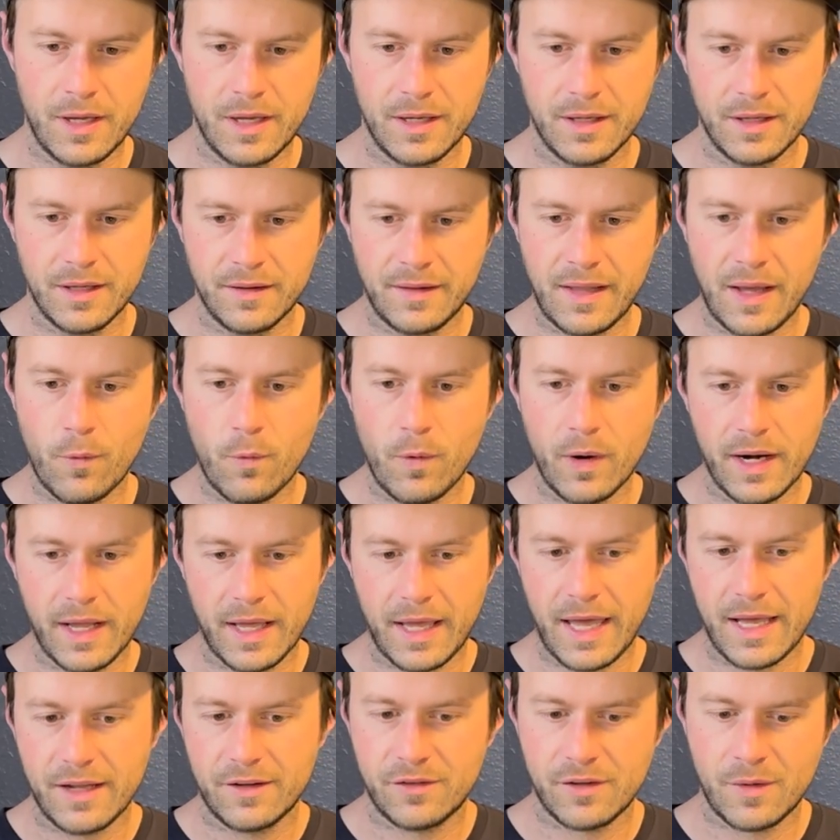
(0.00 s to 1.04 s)
they want to
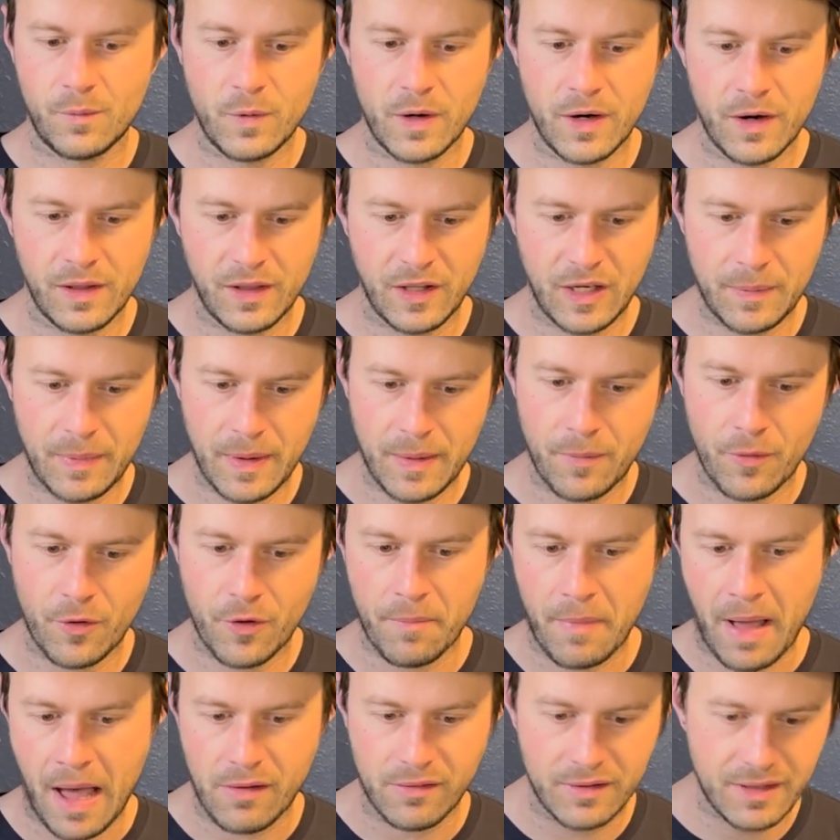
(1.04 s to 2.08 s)
get somewhere a little bit more
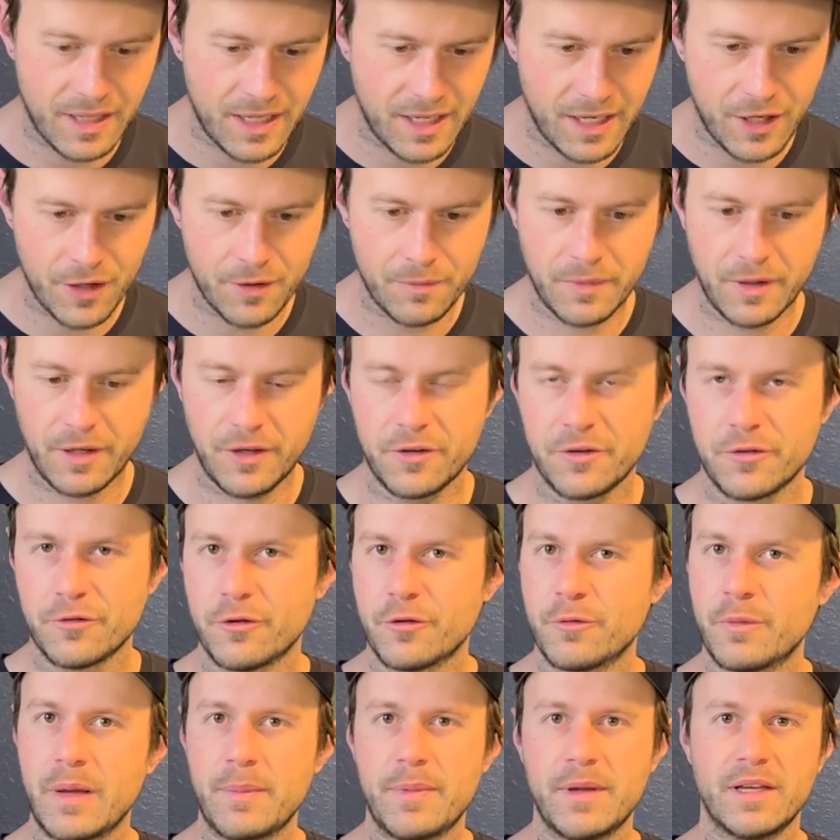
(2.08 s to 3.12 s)
mountainy or
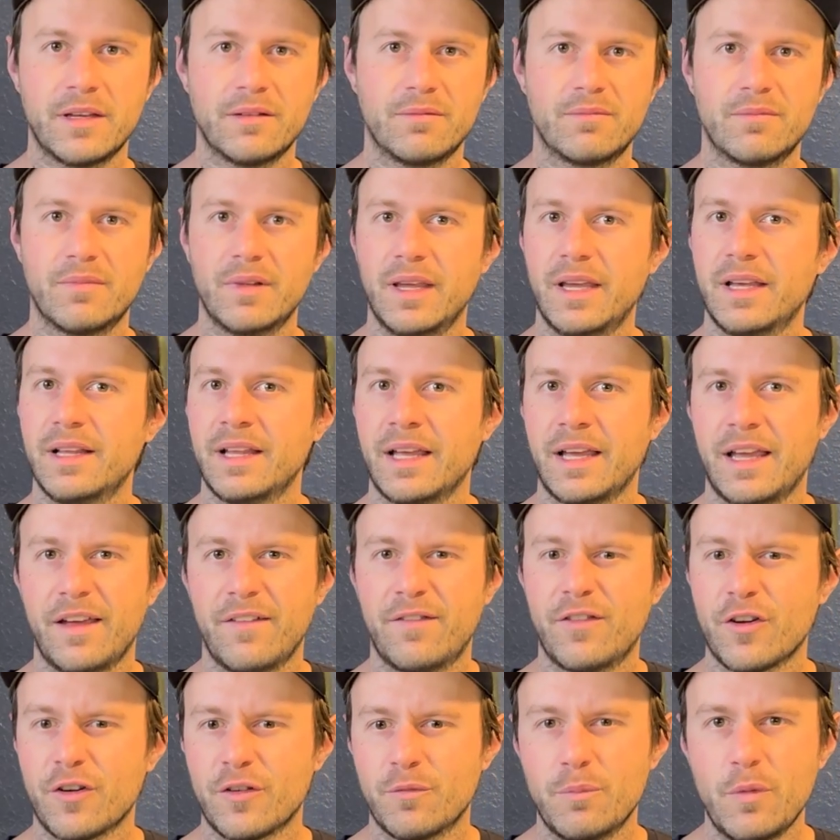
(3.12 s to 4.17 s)
maybe like if
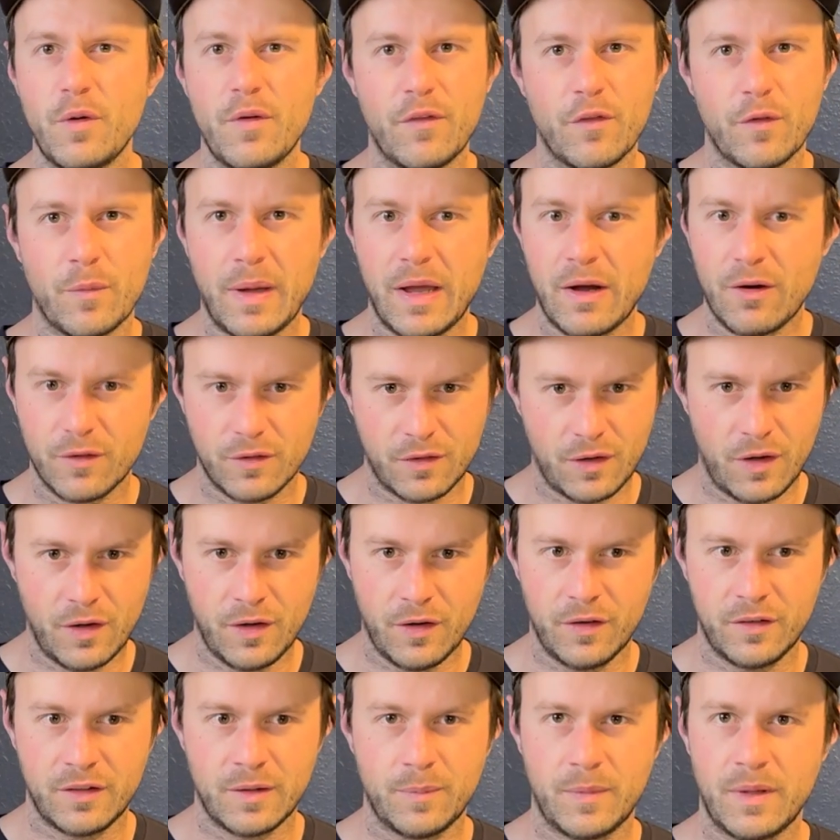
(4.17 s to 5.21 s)
they're moving from Arizona
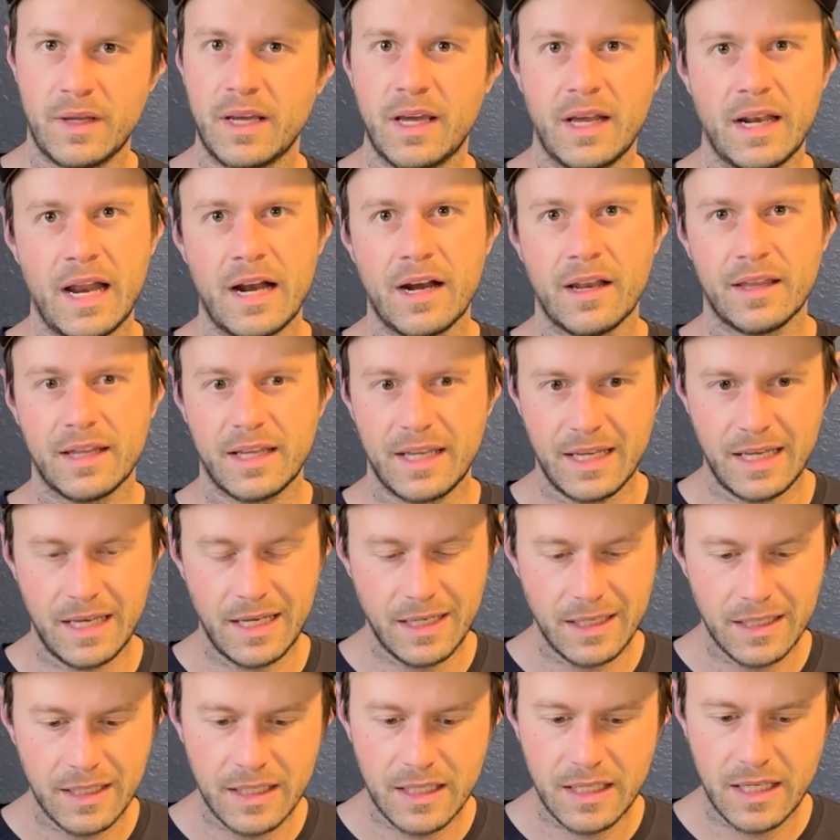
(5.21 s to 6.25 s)
or something, get out of the heat.
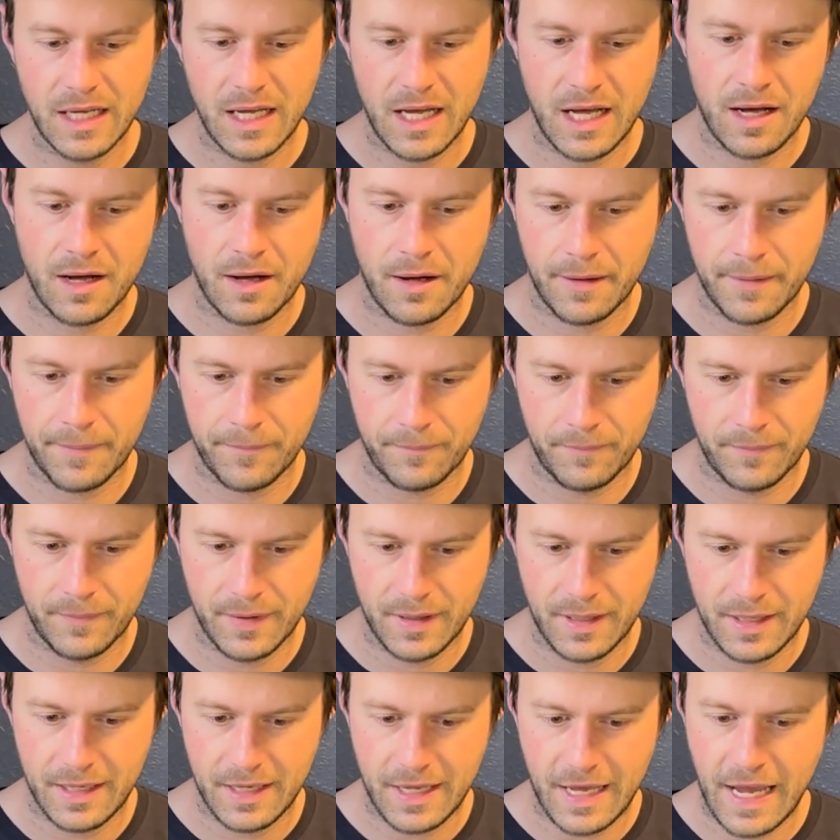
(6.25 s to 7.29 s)

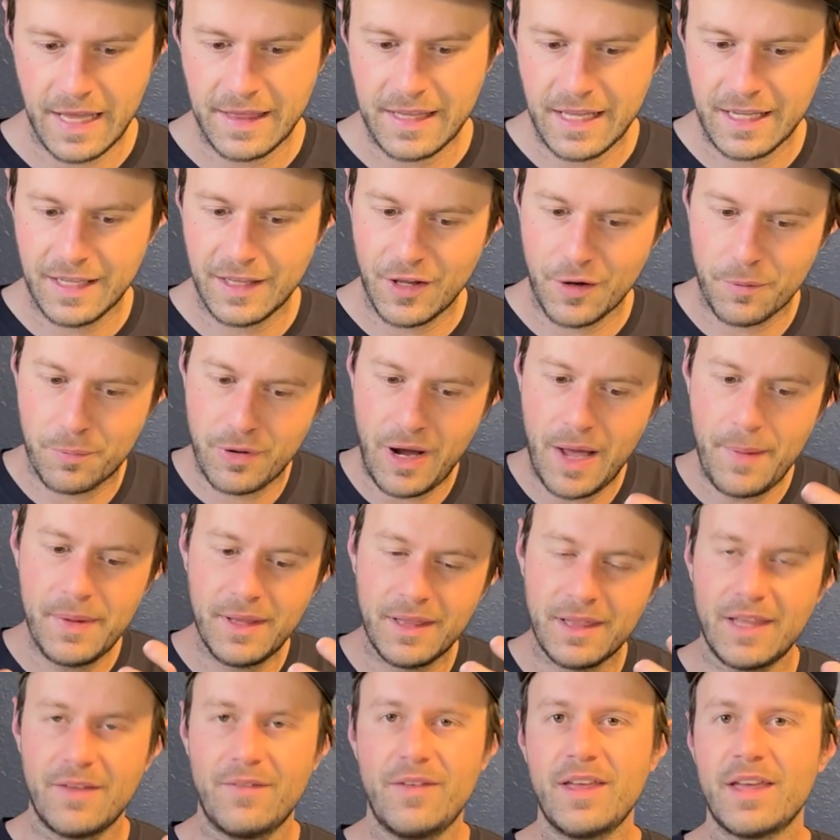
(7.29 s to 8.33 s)
And then they're probably
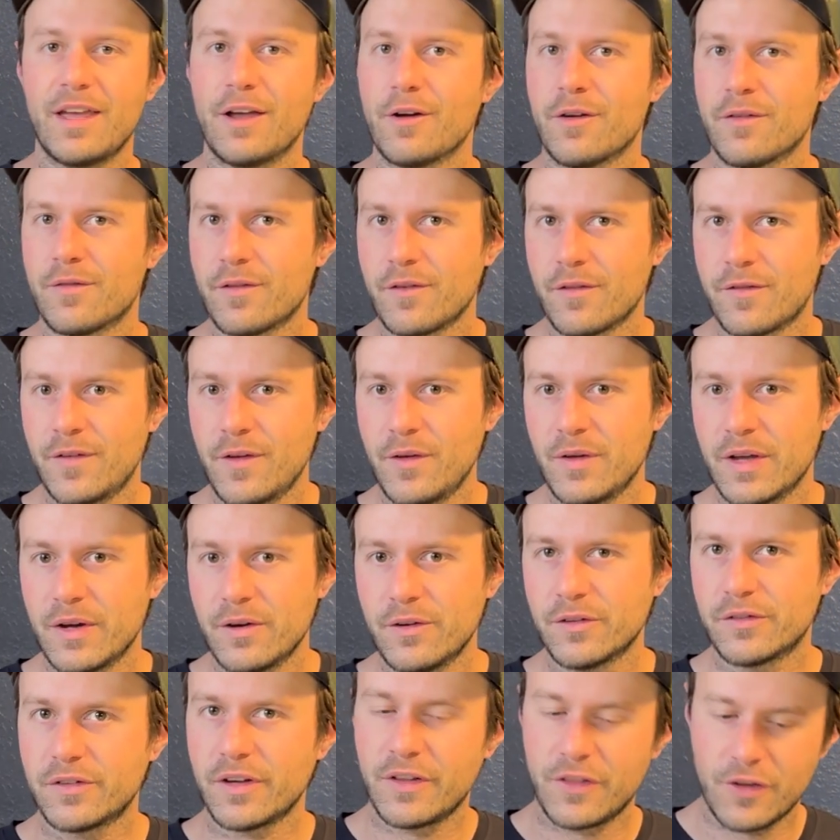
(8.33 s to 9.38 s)
living here for a few
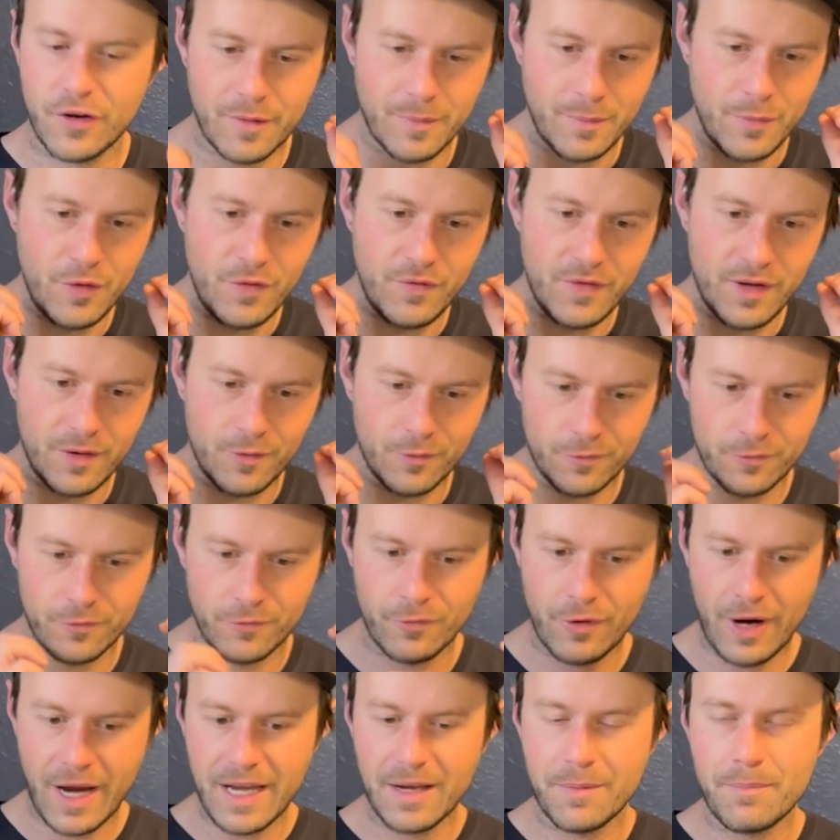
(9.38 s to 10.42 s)
years and they're moving
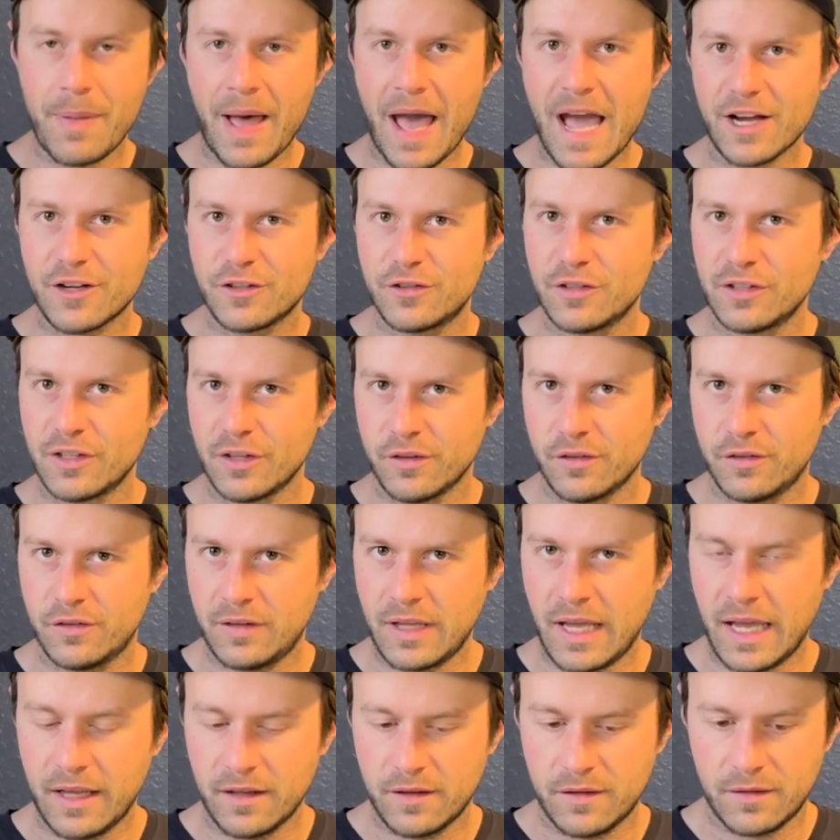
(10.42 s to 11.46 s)
right back to those
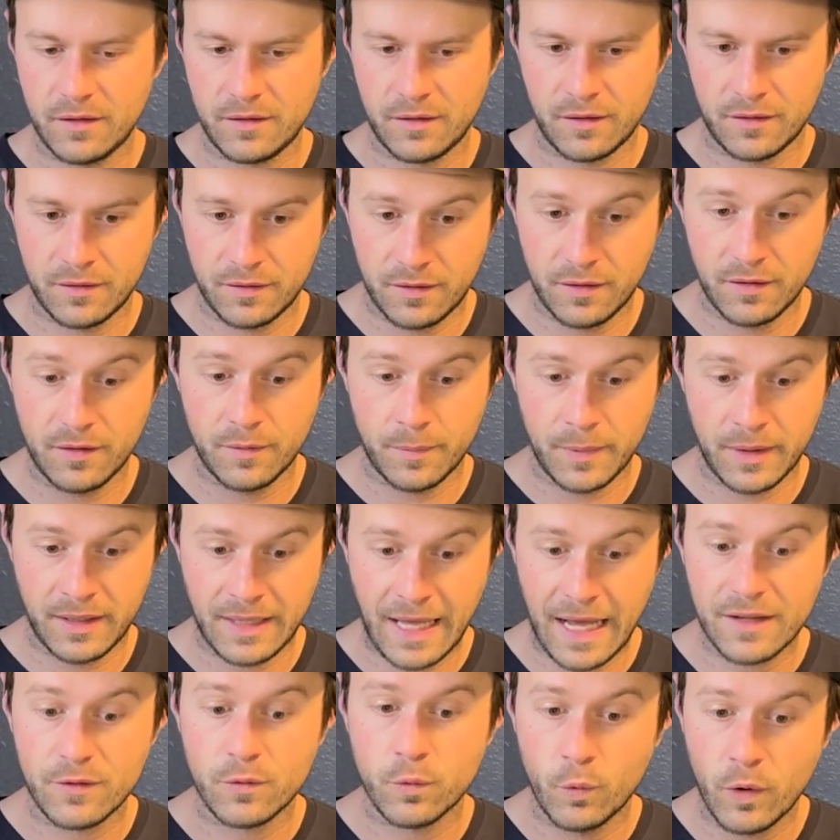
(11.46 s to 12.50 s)
states. I mean,
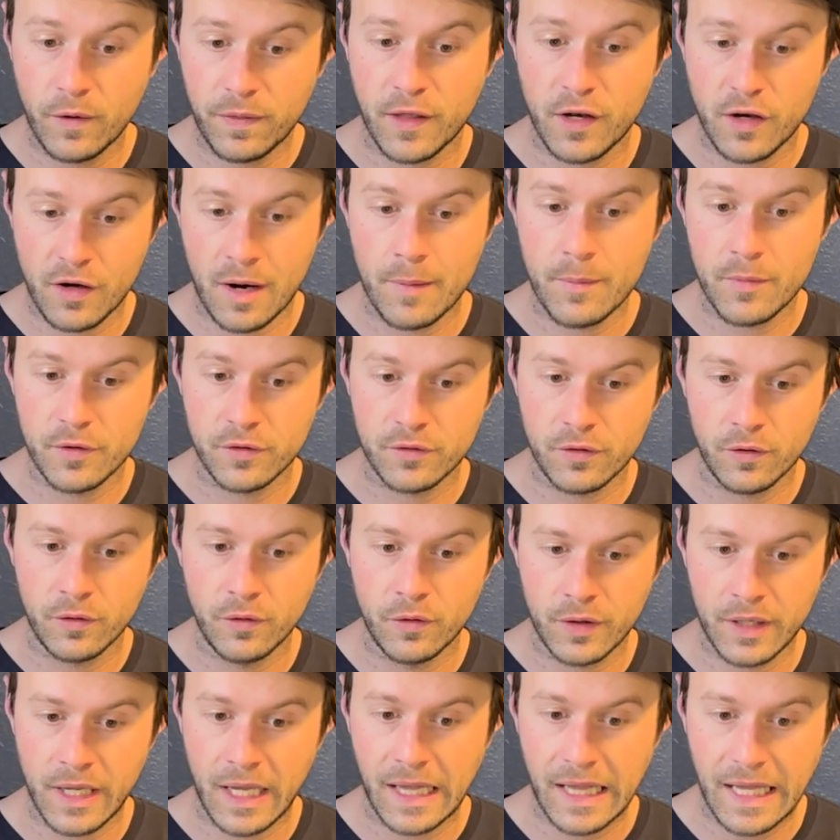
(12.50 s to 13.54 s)
that's what the numbers are
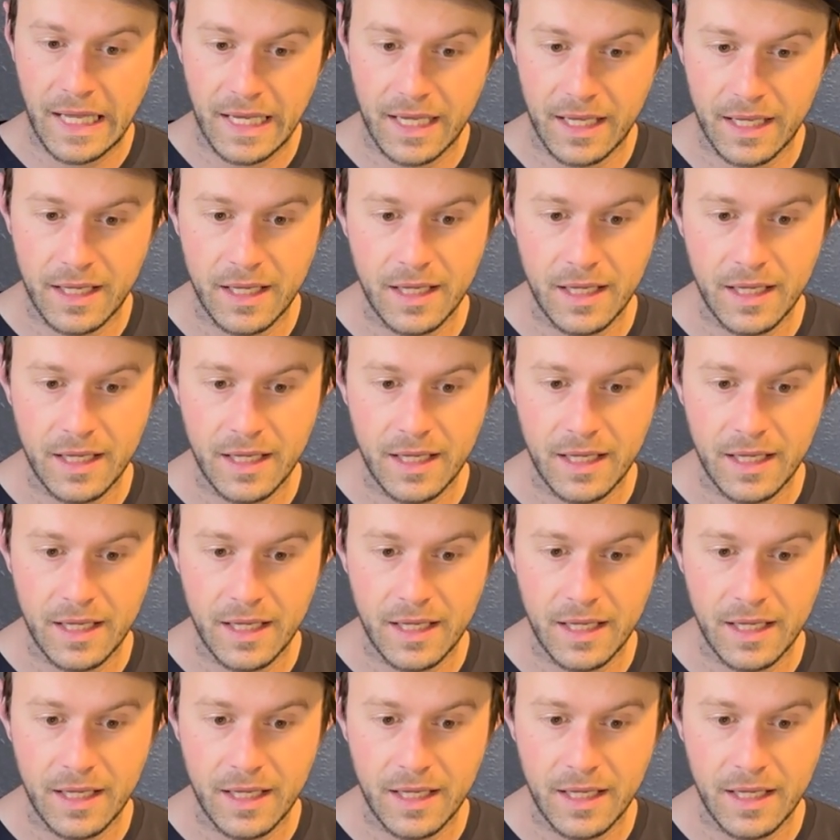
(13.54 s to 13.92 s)
looking like.